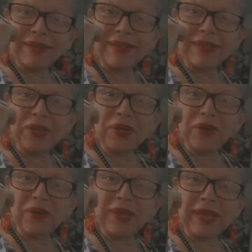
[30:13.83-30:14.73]
You
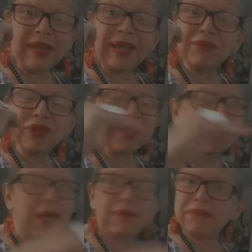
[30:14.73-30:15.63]
know, and I'm talking
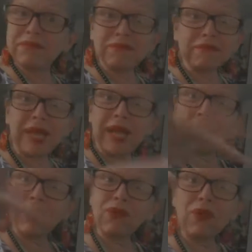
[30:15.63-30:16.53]
about
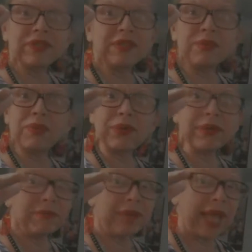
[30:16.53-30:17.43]
uh, across the
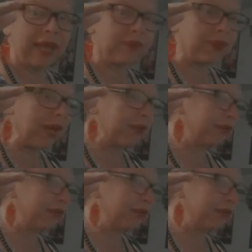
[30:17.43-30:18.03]
board, black, brown,